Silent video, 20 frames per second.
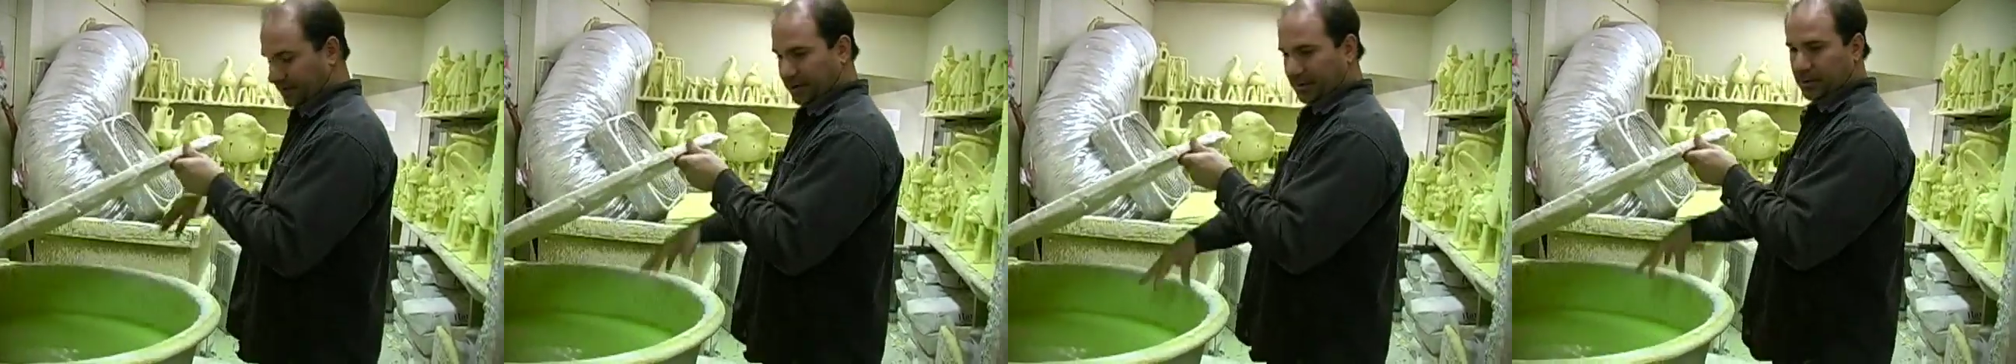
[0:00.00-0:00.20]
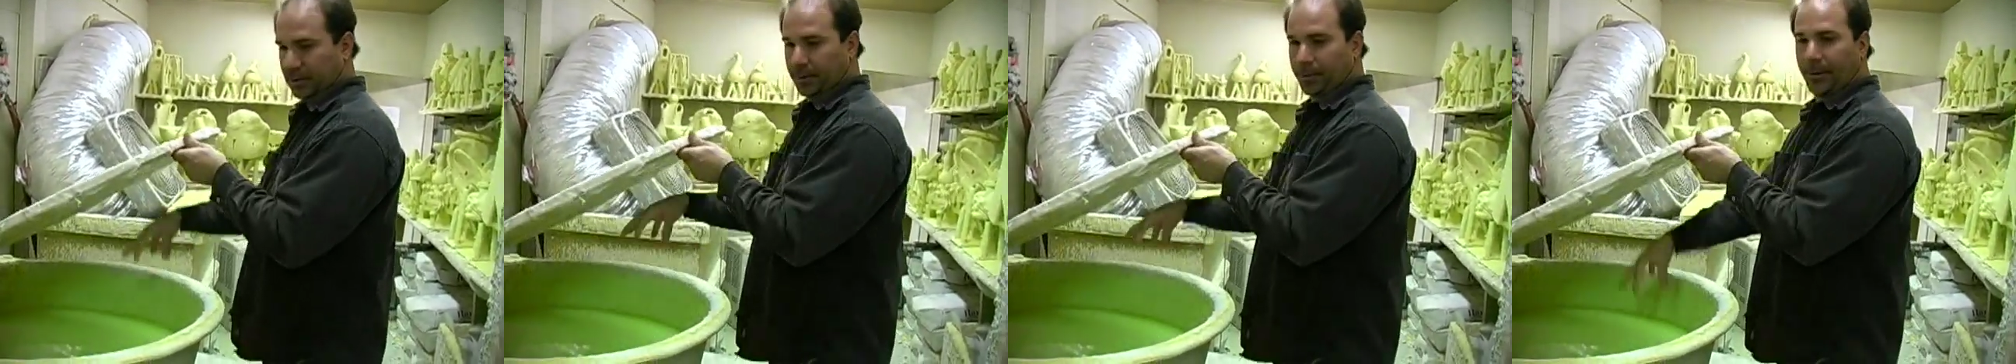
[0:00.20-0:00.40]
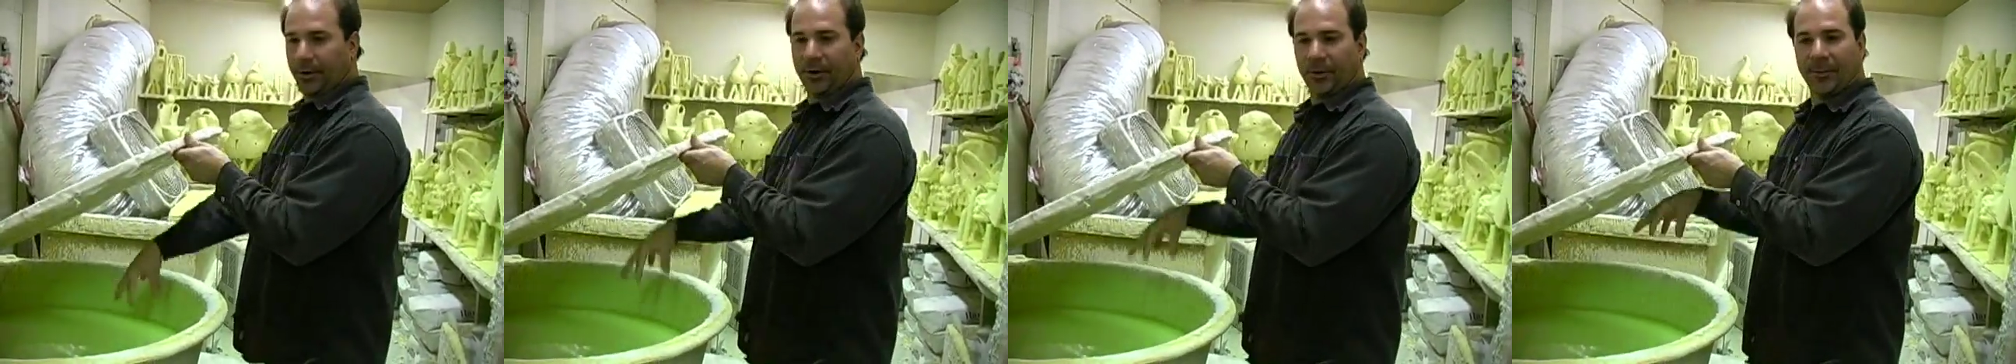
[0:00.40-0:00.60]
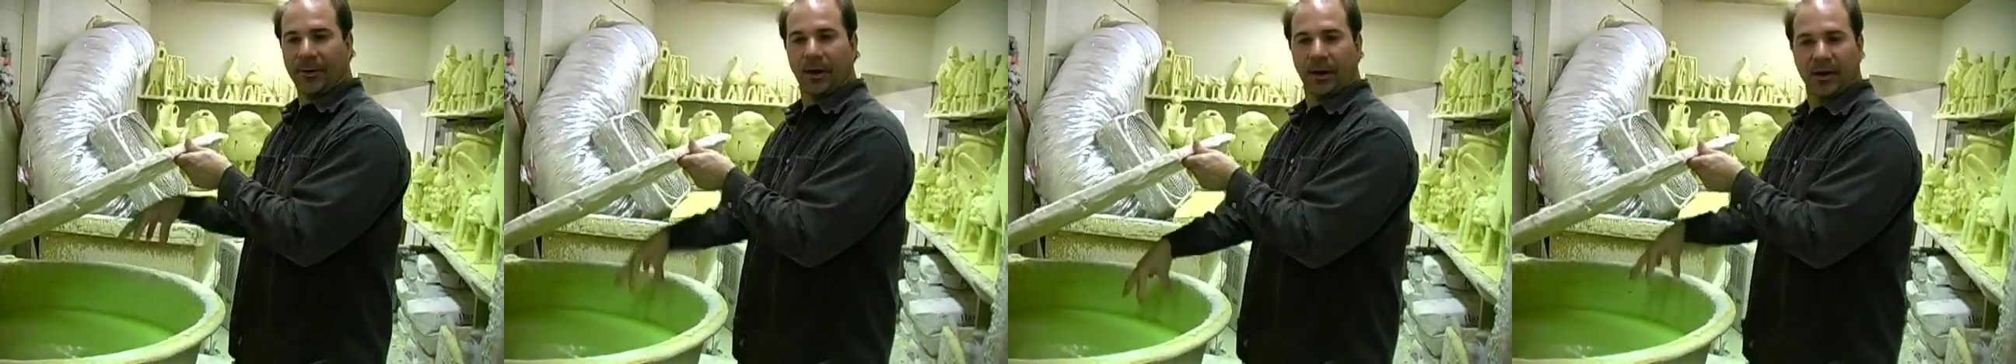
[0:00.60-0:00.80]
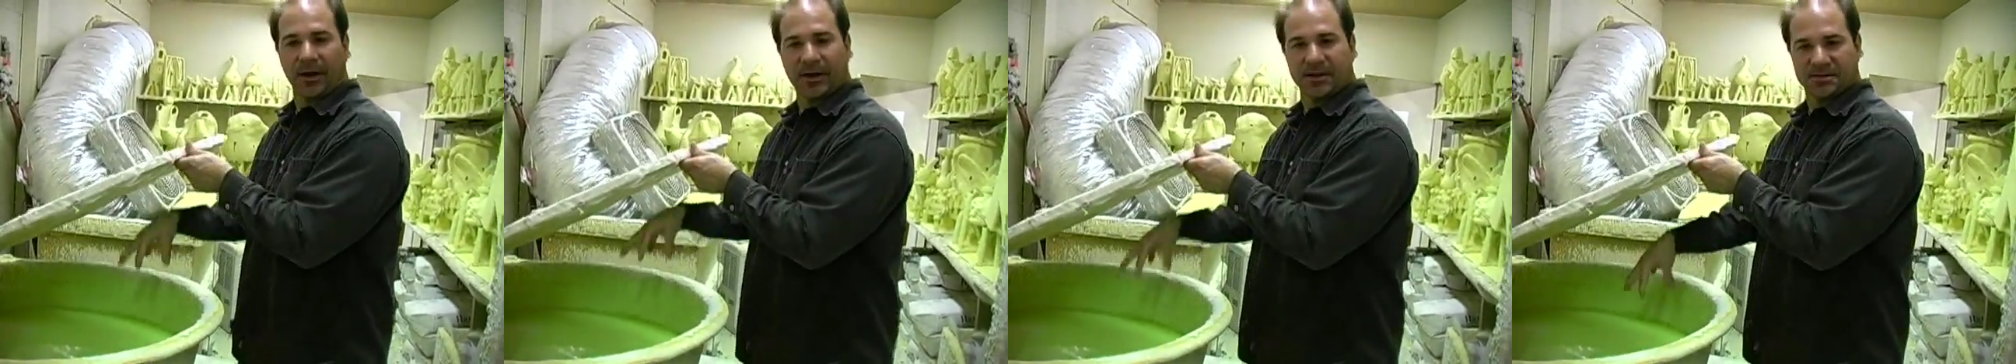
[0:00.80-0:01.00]
it into the
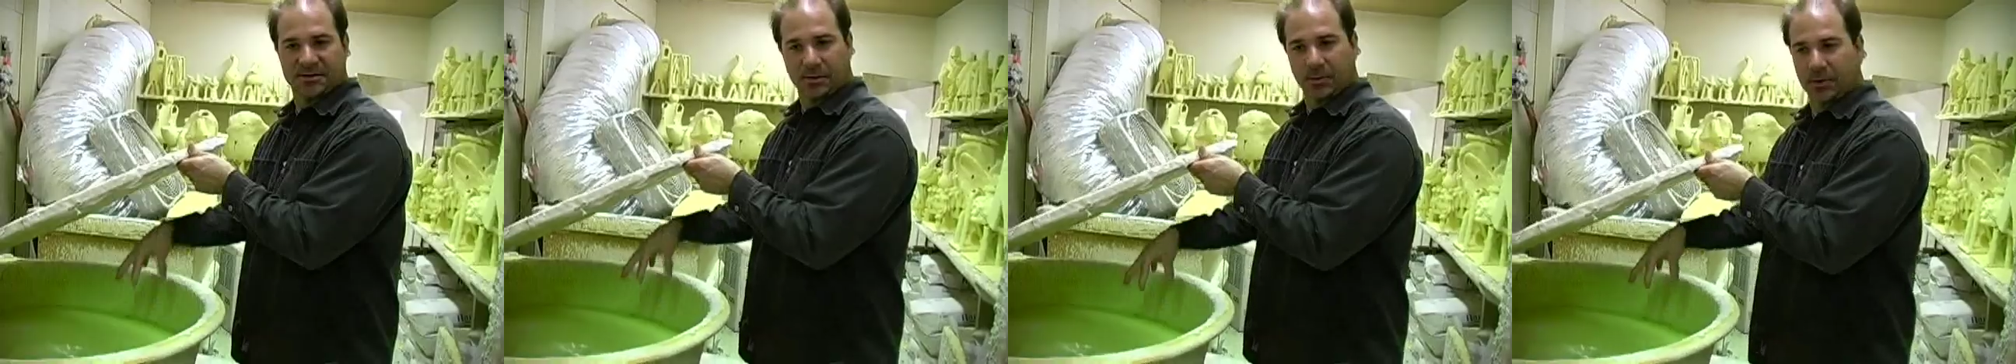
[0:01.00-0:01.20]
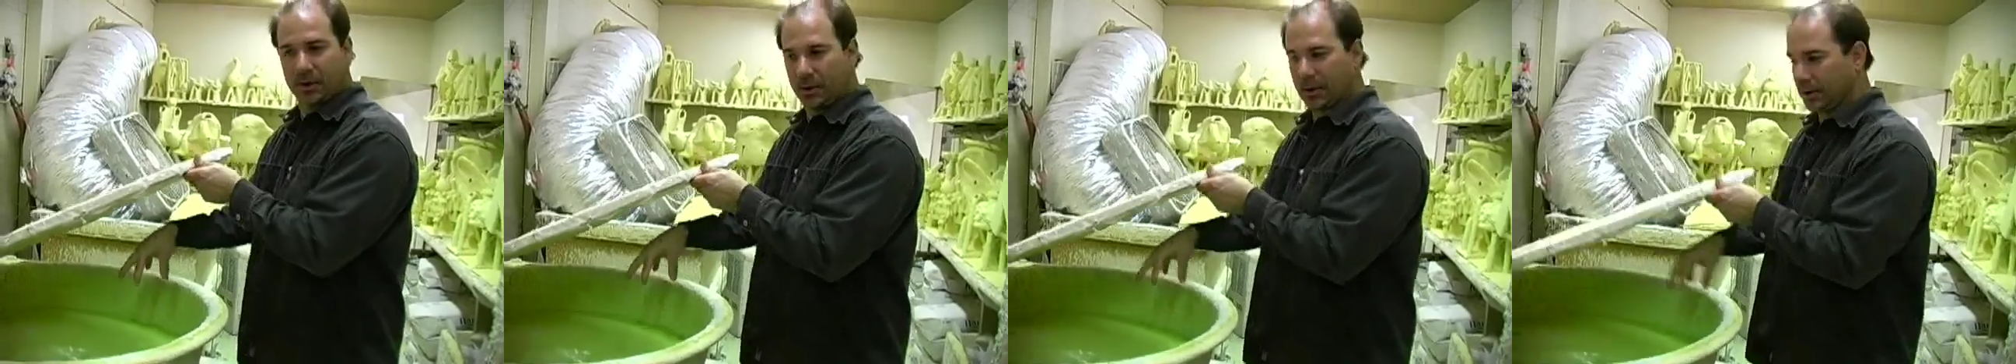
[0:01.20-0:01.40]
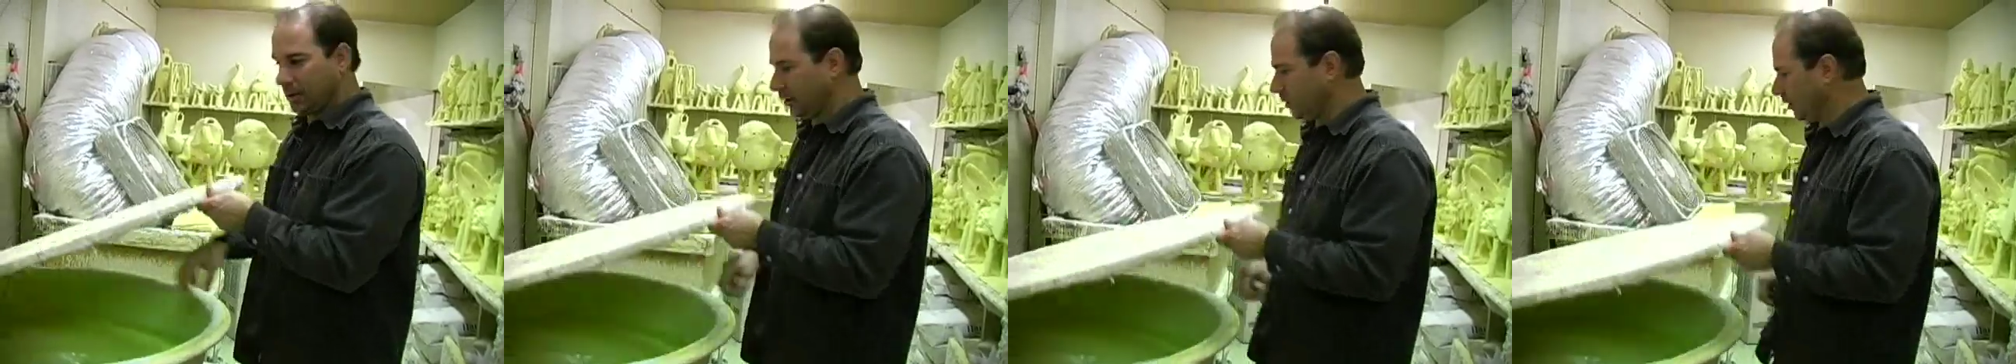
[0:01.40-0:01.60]
buttermilk, as it were,